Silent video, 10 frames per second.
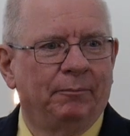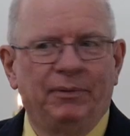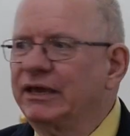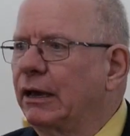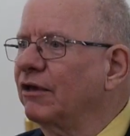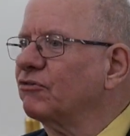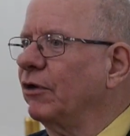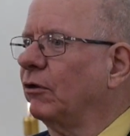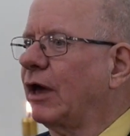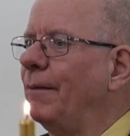because
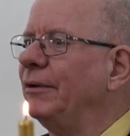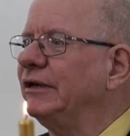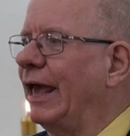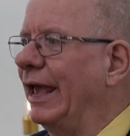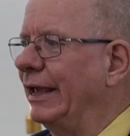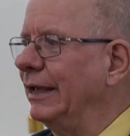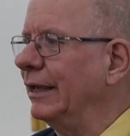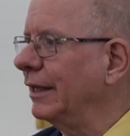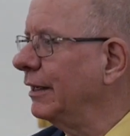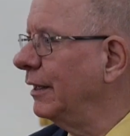there'll come a
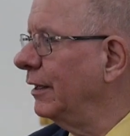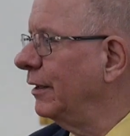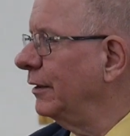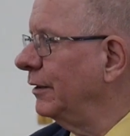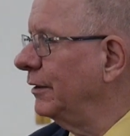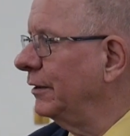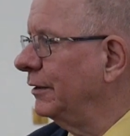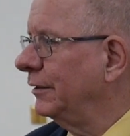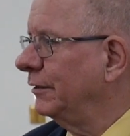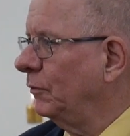day
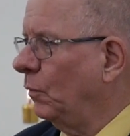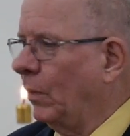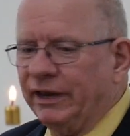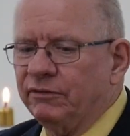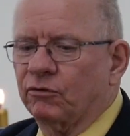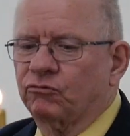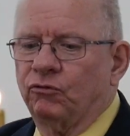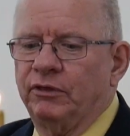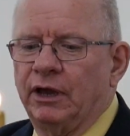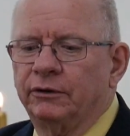when either
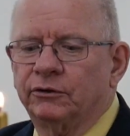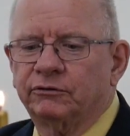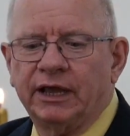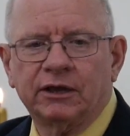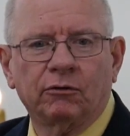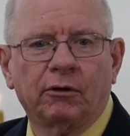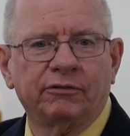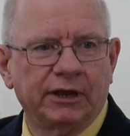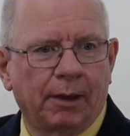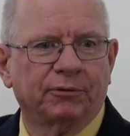through the undertaker
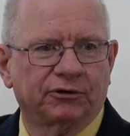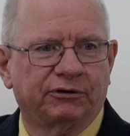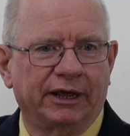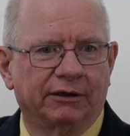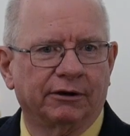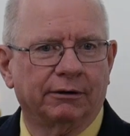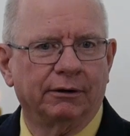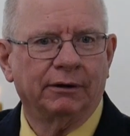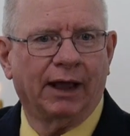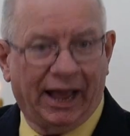or the upper taker,
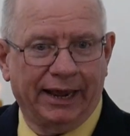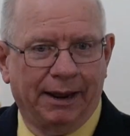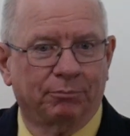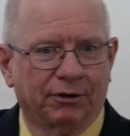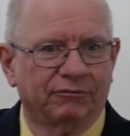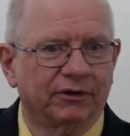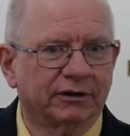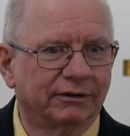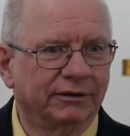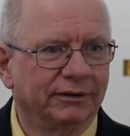I am
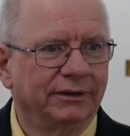perfect.